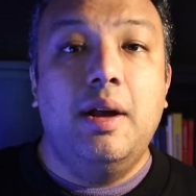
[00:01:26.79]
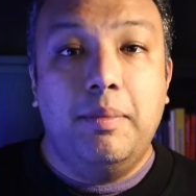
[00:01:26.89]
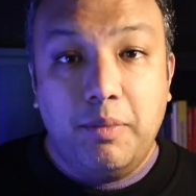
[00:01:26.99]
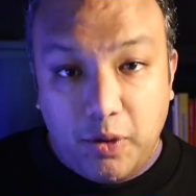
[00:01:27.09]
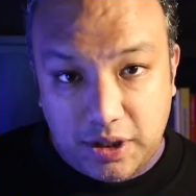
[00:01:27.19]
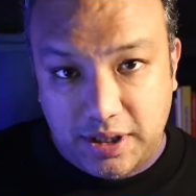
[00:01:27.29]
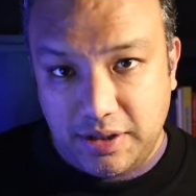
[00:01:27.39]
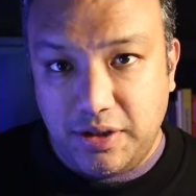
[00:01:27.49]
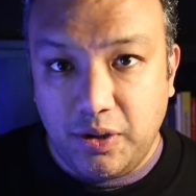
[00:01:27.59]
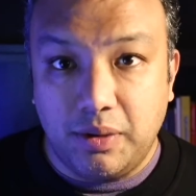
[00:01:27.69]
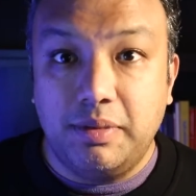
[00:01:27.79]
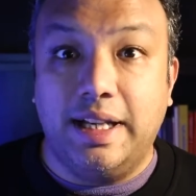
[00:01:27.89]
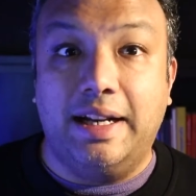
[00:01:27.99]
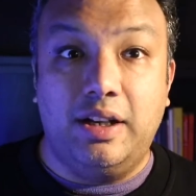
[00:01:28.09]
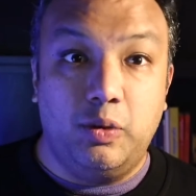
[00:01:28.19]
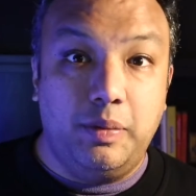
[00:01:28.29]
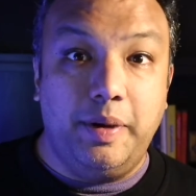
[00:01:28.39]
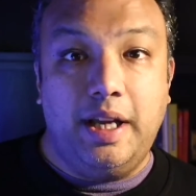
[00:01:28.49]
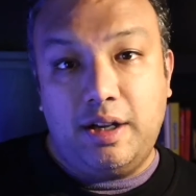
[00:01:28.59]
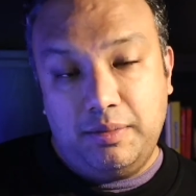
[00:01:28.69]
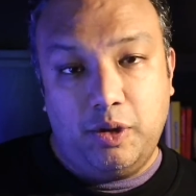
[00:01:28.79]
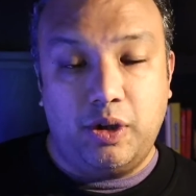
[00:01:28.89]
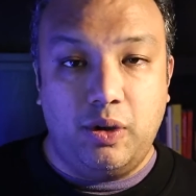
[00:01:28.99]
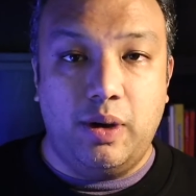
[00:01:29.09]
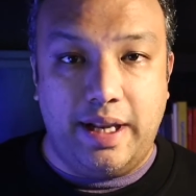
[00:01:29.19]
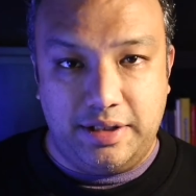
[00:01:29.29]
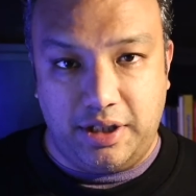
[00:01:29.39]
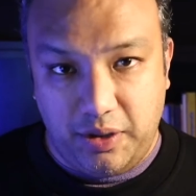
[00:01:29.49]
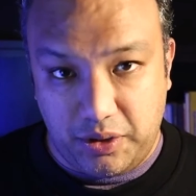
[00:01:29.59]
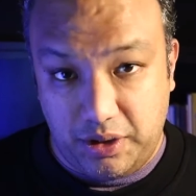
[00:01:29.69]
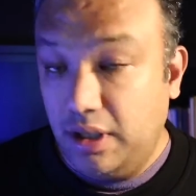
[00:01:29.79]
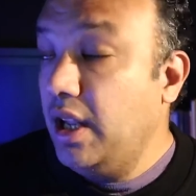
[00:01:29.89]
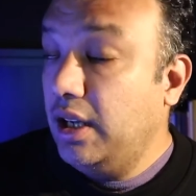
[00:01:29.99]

most assumed that it would be a remote code execution.